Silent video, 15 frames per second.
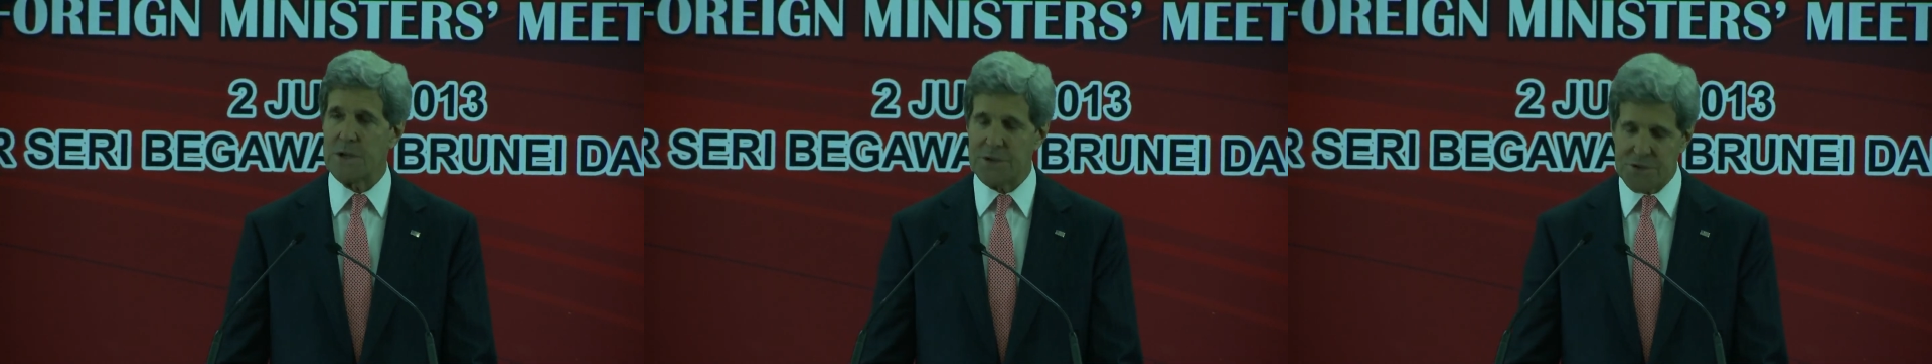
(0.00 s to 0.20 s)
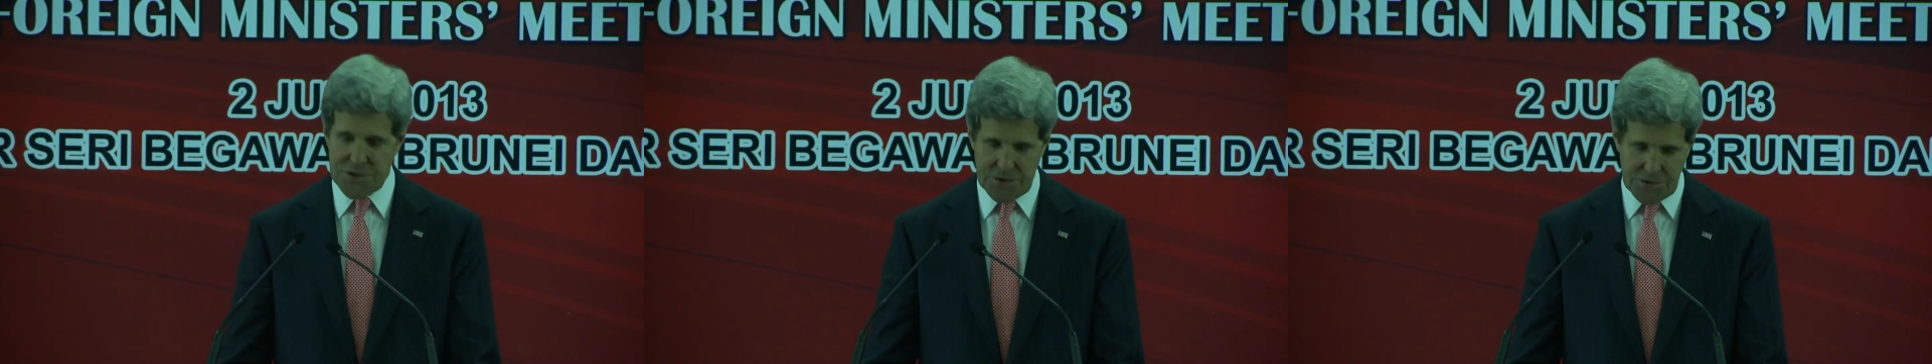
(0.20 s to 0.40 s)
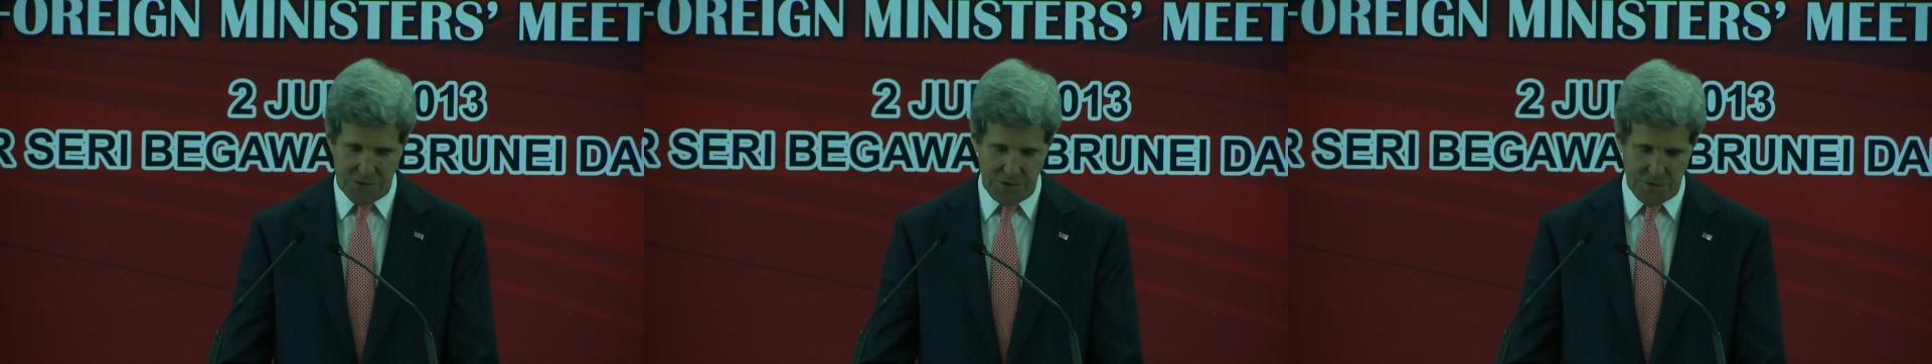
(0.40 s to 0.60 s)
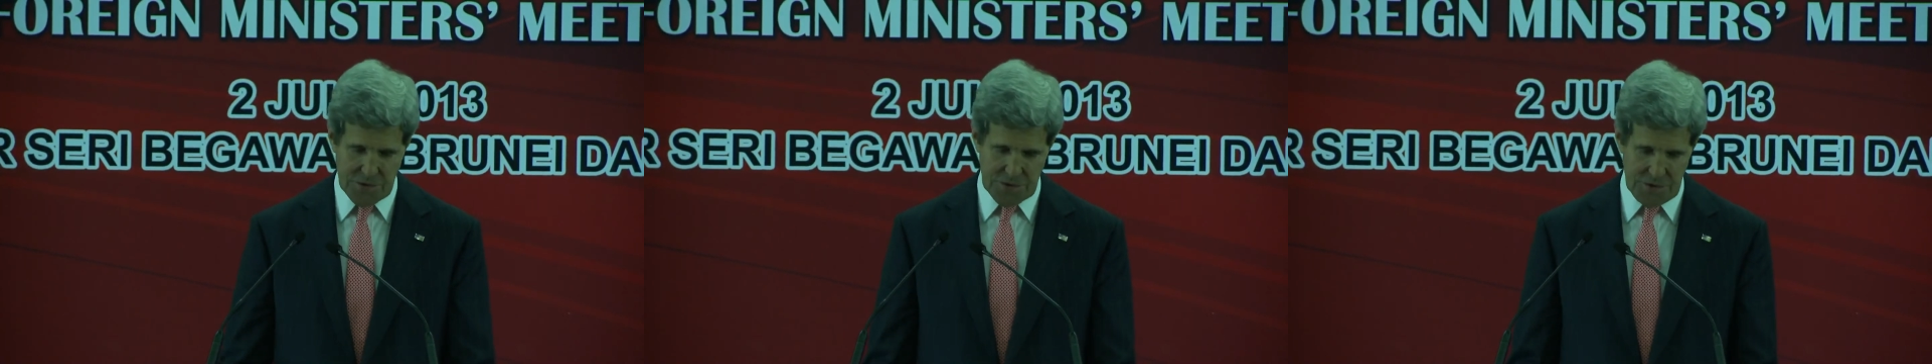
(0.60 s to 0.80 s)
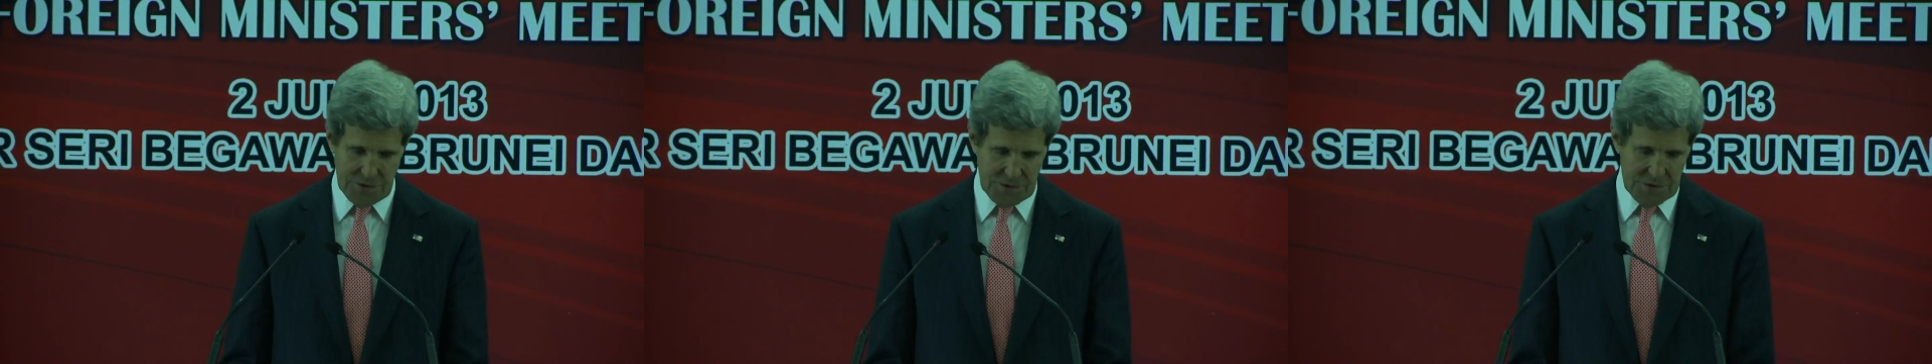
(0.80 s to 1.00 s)

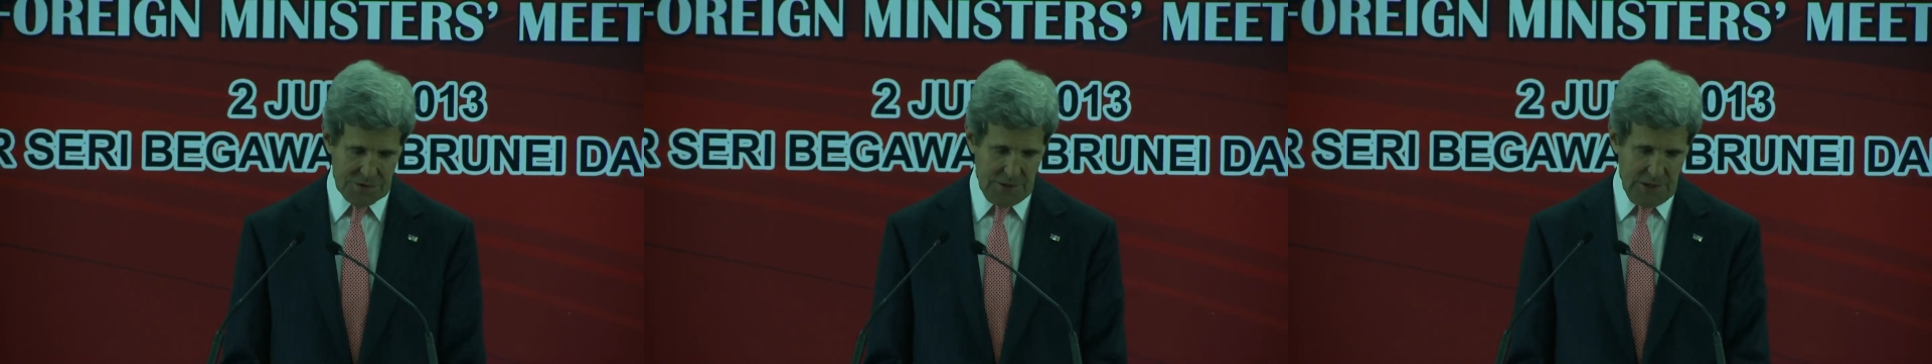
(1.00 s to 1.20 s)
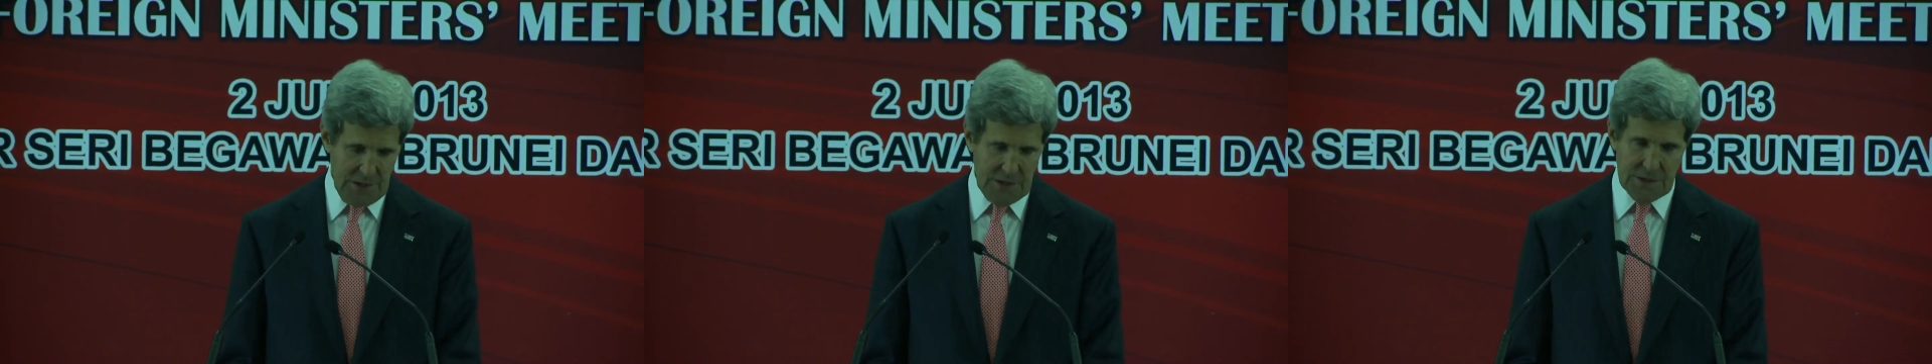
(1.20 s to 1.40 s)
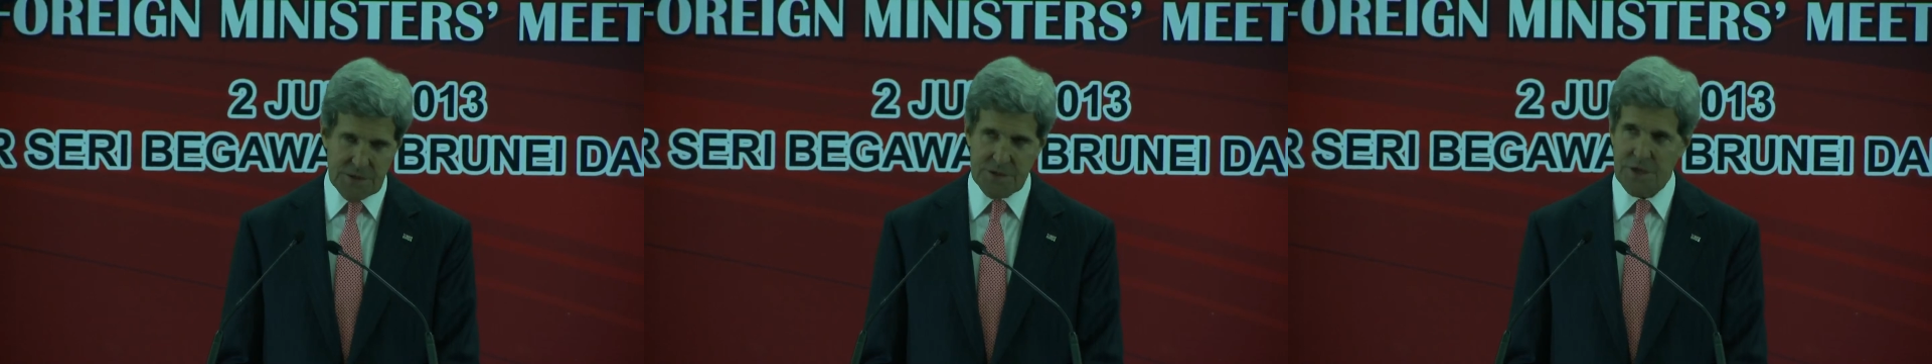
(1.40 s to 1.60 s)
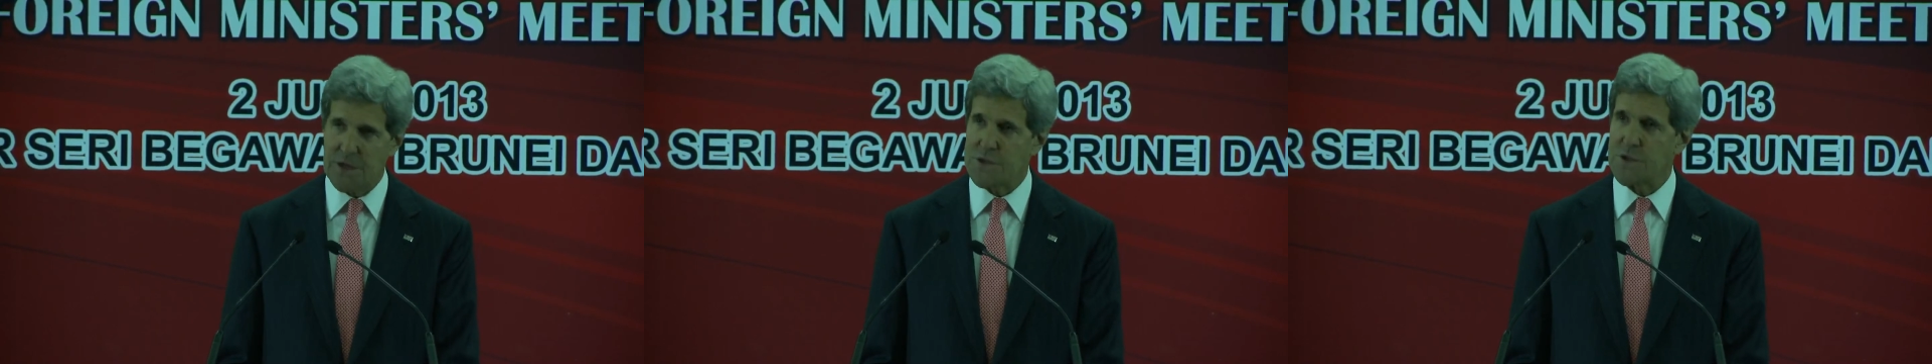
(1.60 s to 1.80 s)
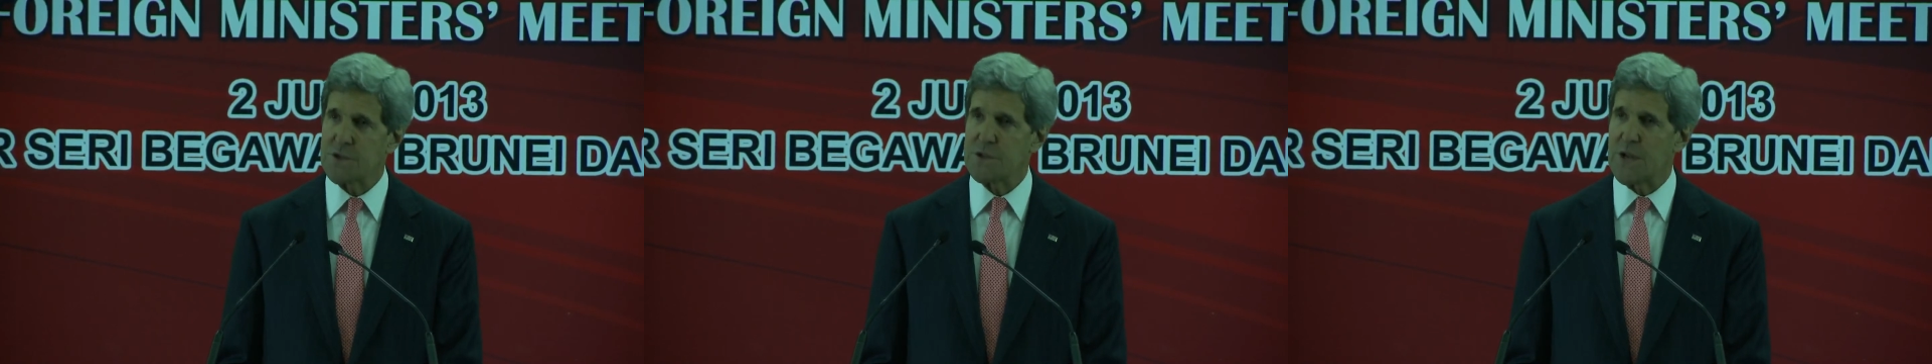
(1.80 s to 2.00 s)
institutions
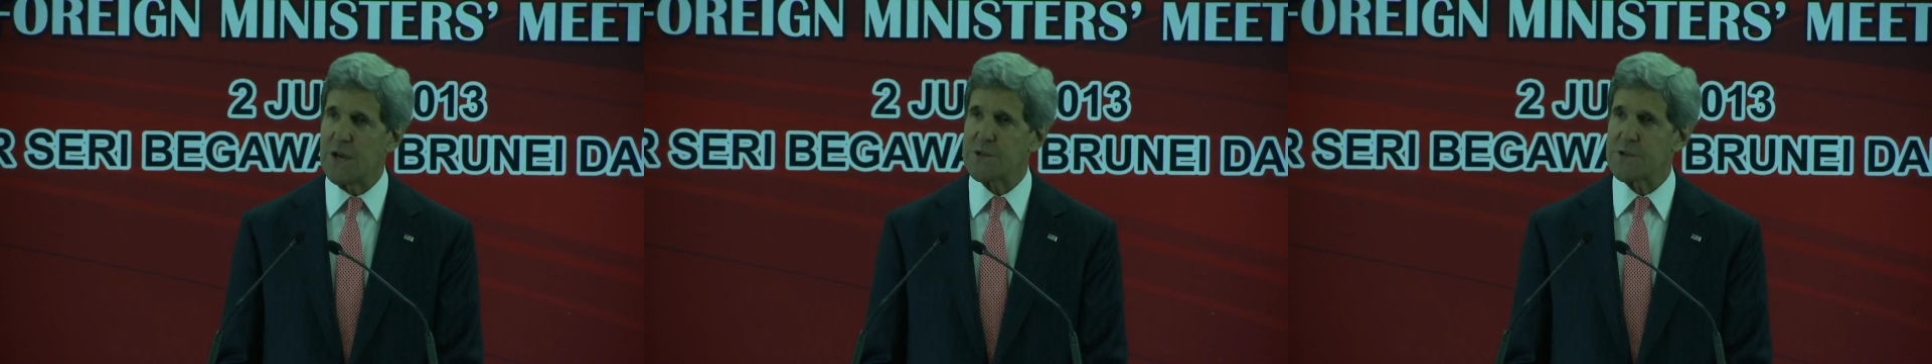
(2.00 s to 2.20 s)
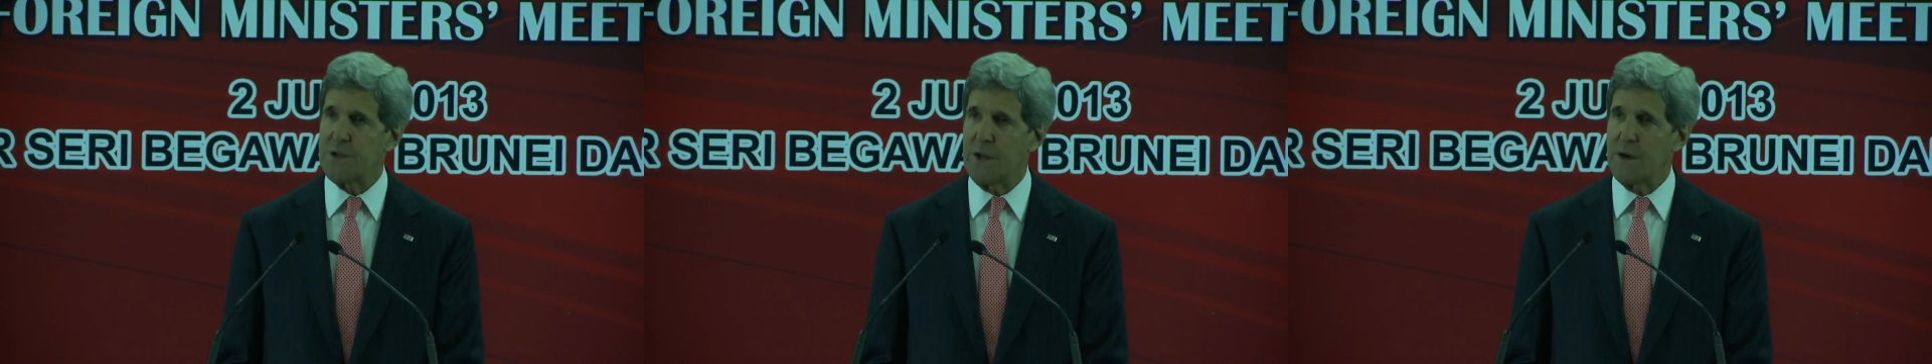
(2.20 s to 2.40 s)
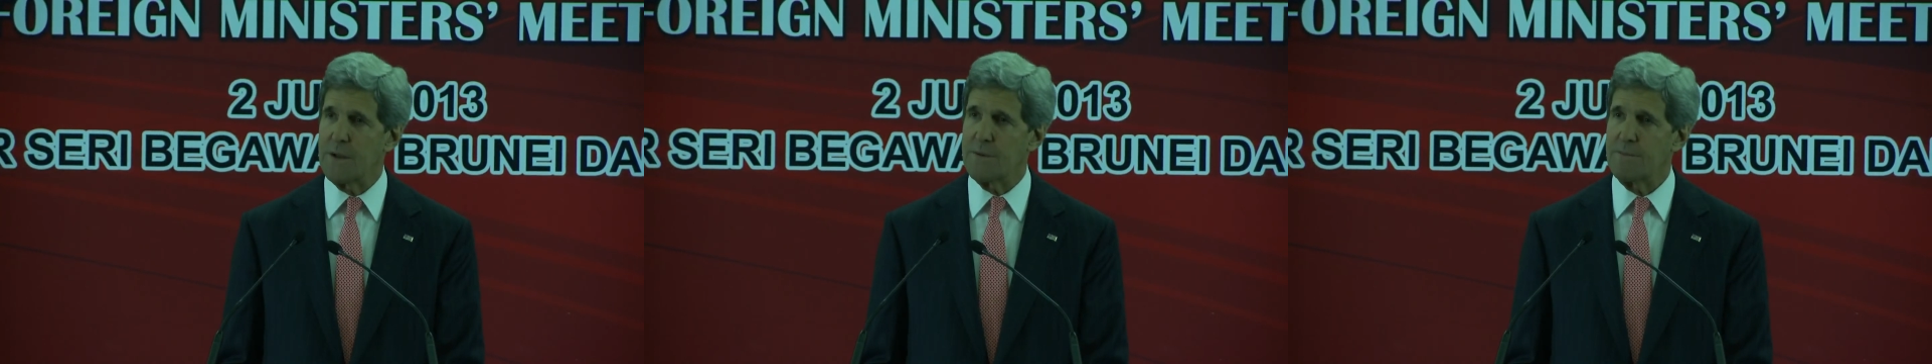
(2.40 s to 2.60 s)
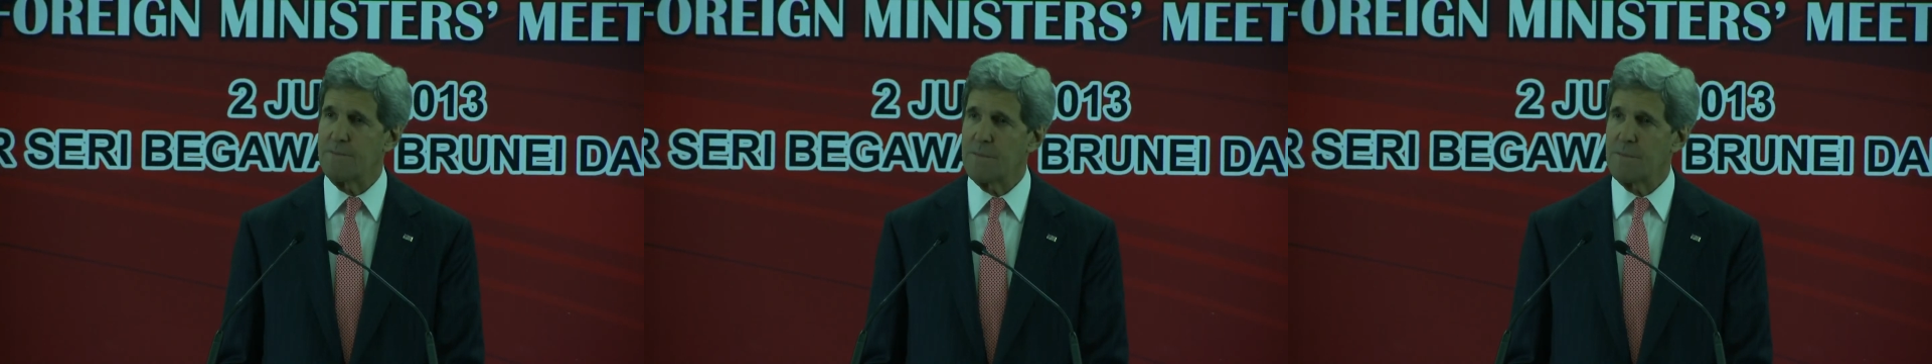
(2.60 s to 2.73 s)
such as ASEAN.